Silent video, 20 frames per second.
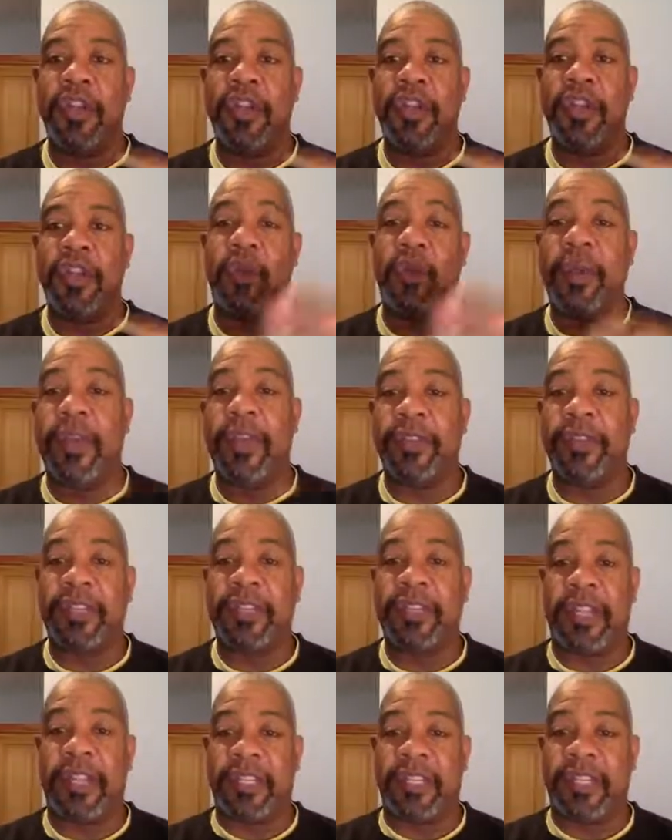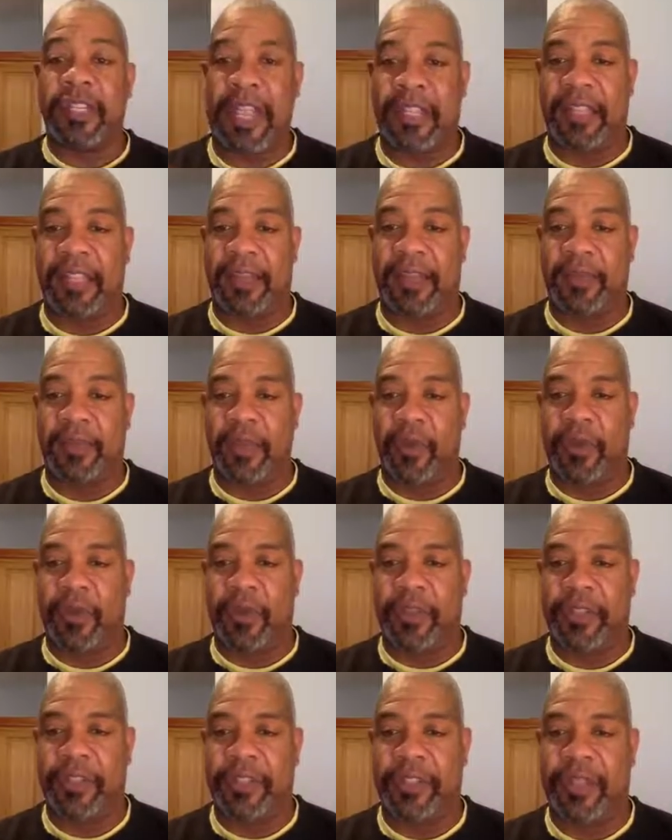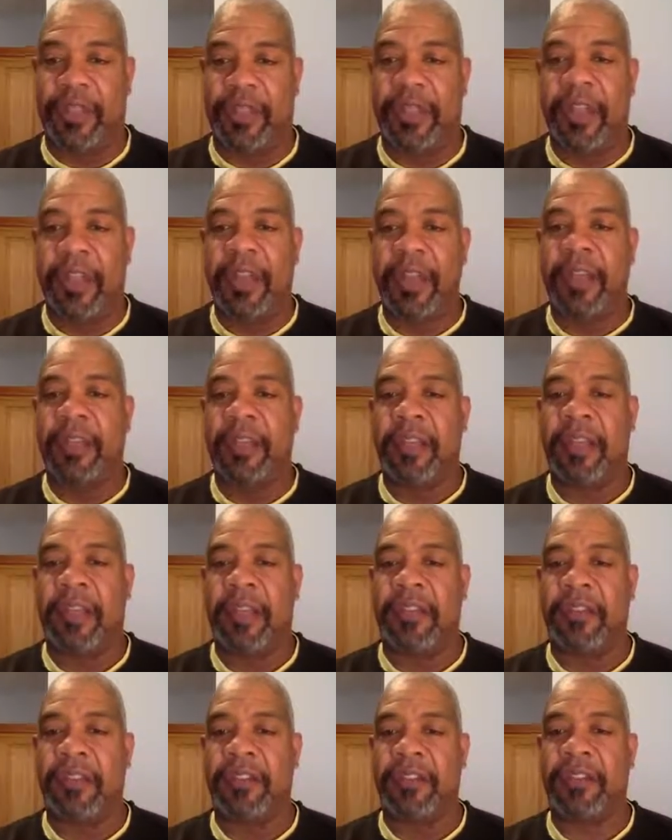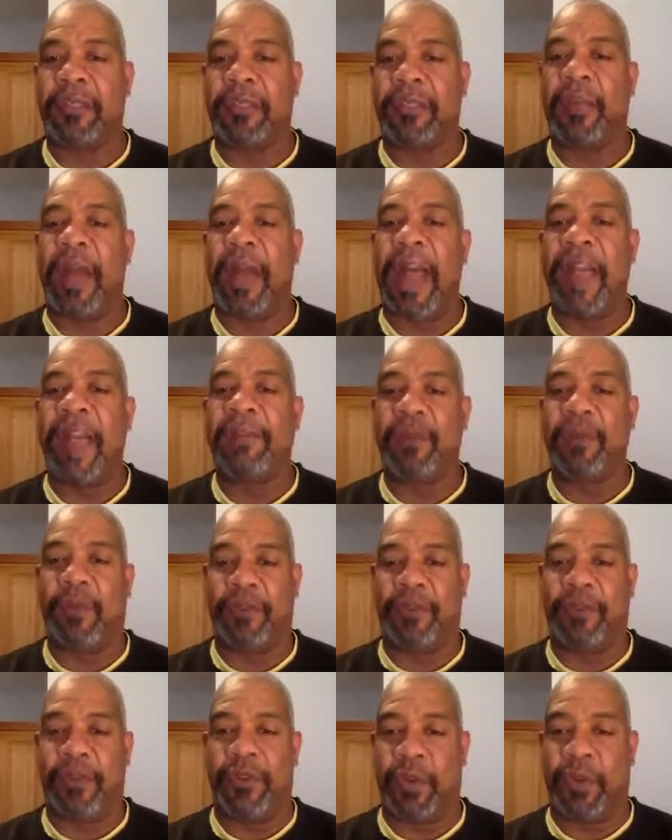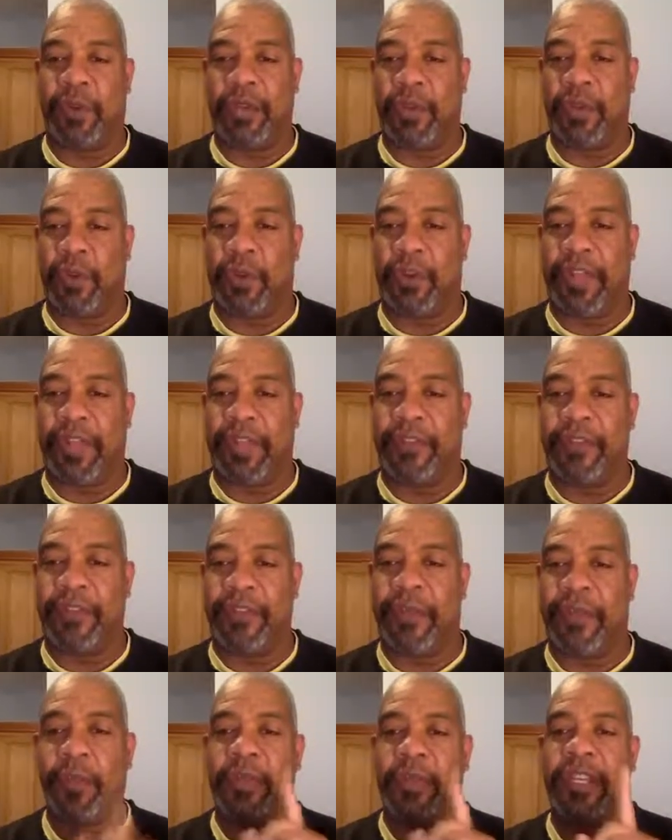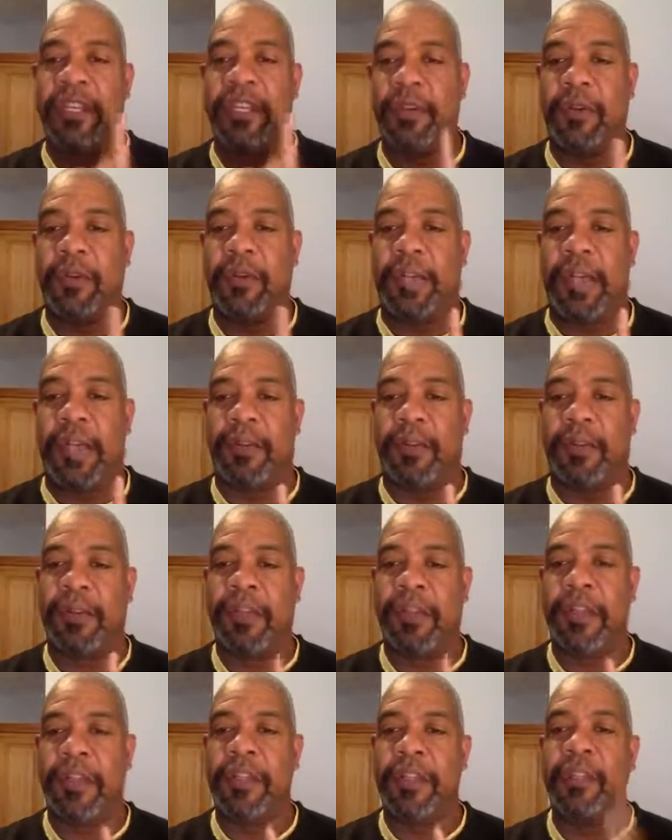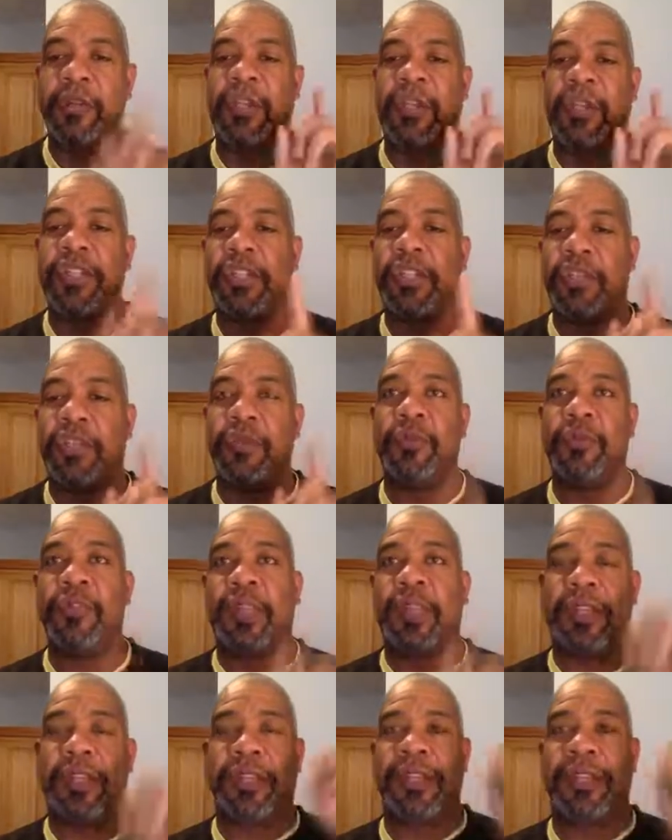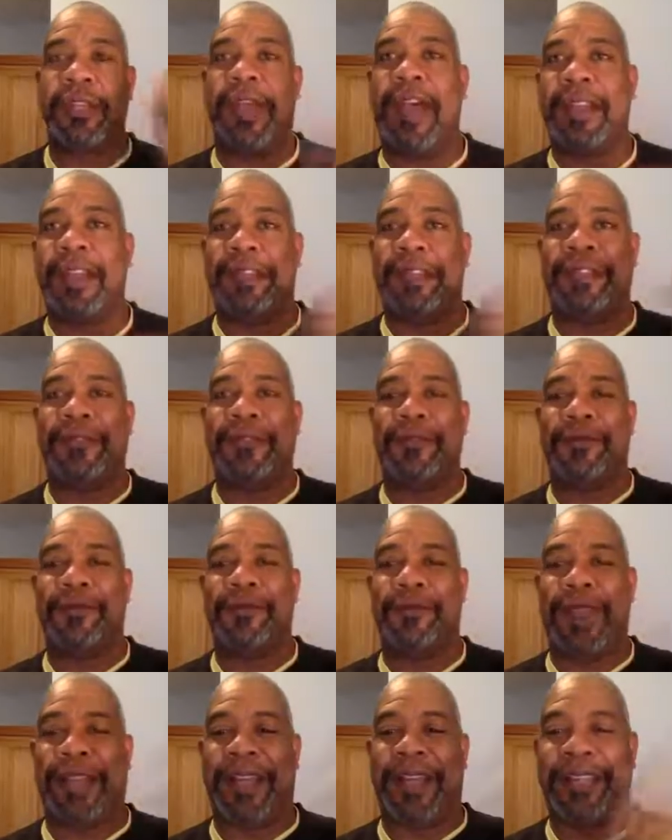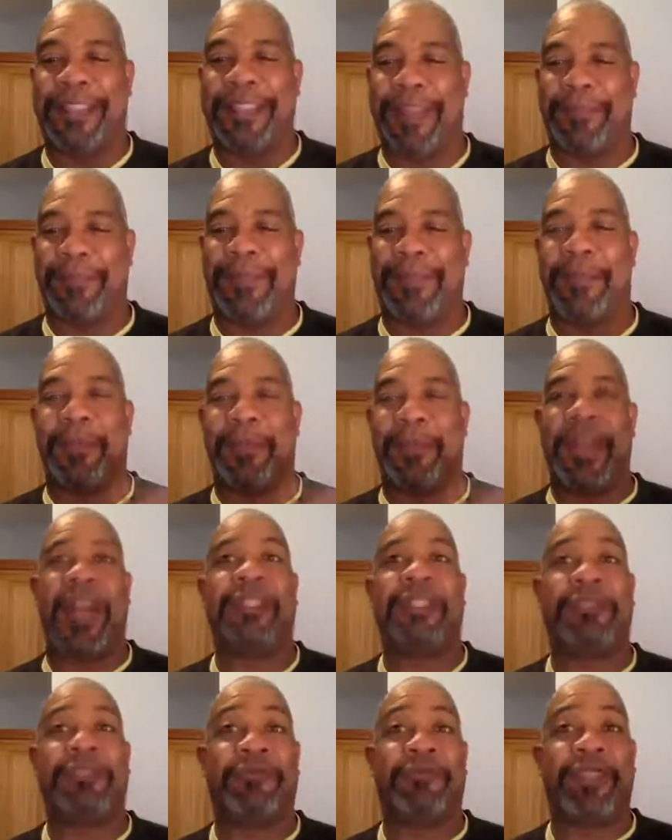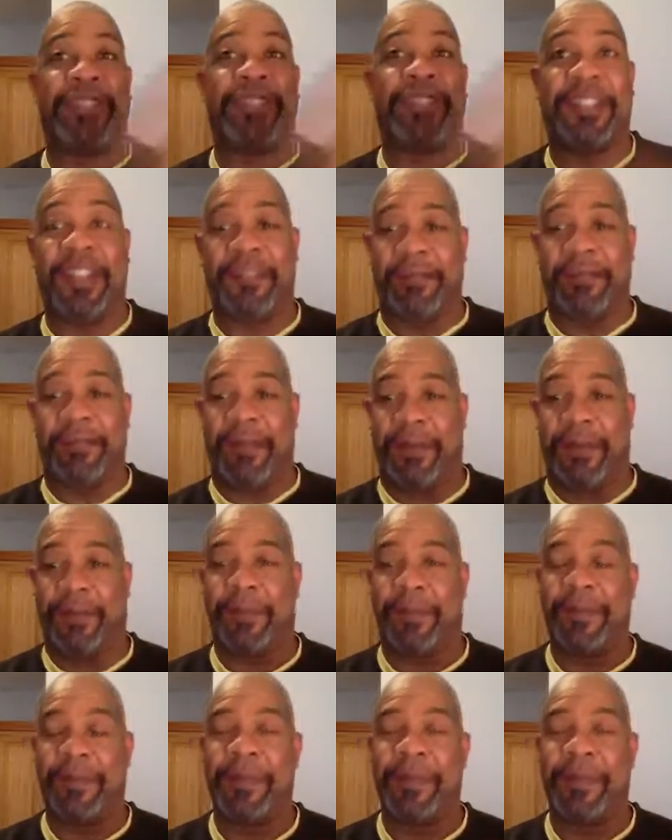No one else can take them. No one else can deprive you of your gifts. Only you can. You can choose not to accept them, not to receive them.